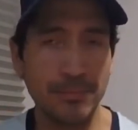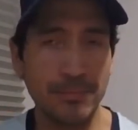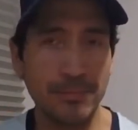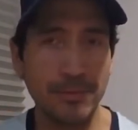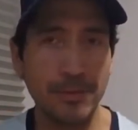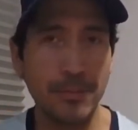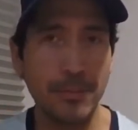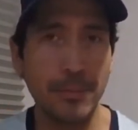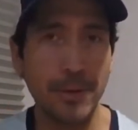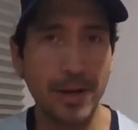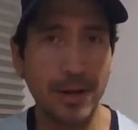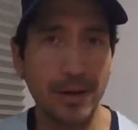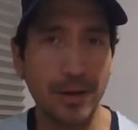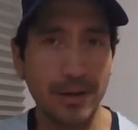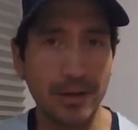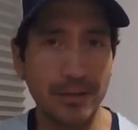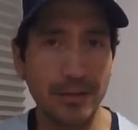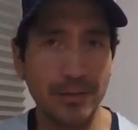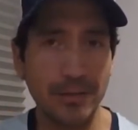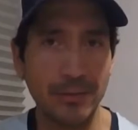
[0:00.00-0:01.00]
compare
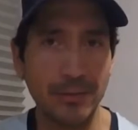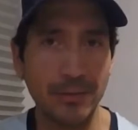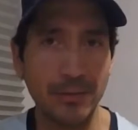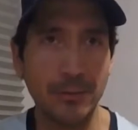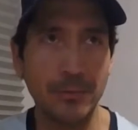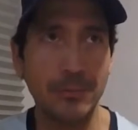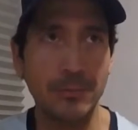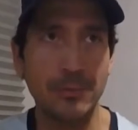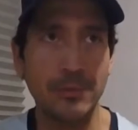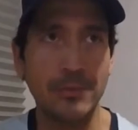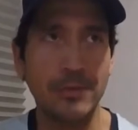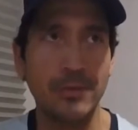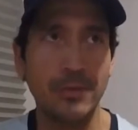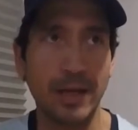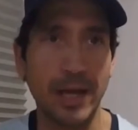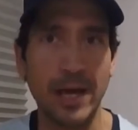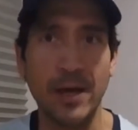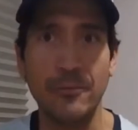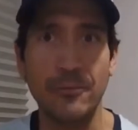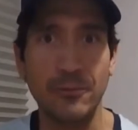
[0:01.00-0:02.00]
it to
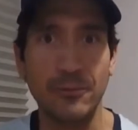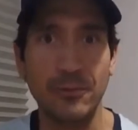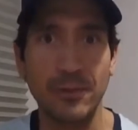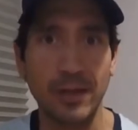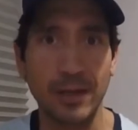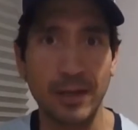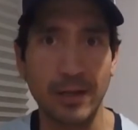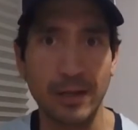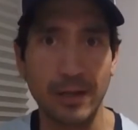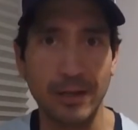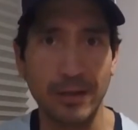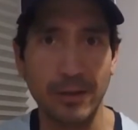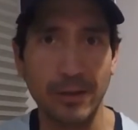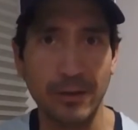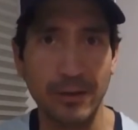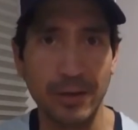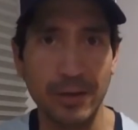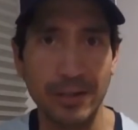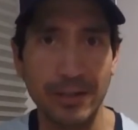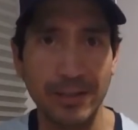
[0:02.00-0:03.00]
the Alpha Fly
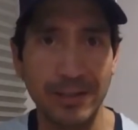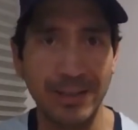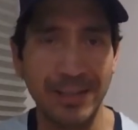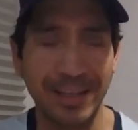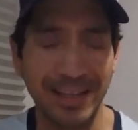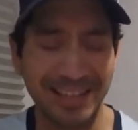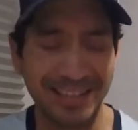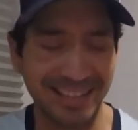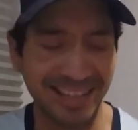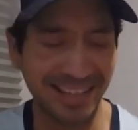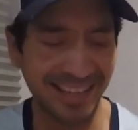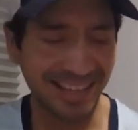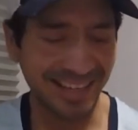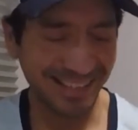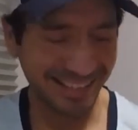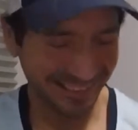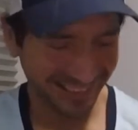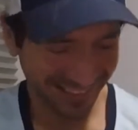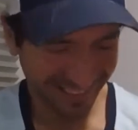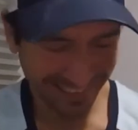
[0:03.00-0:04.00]
or anything like that.